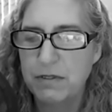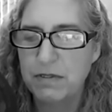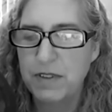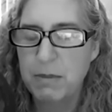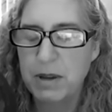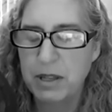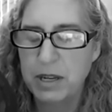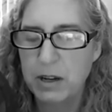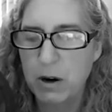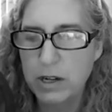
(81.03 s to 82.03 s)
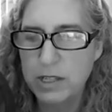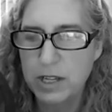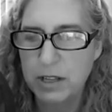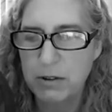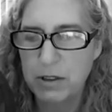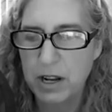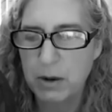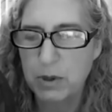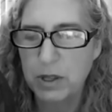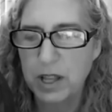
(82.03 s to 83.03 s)
female indie artists on there that I
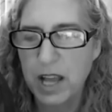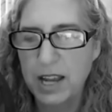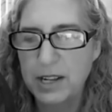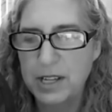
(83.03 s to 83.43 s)
really liked.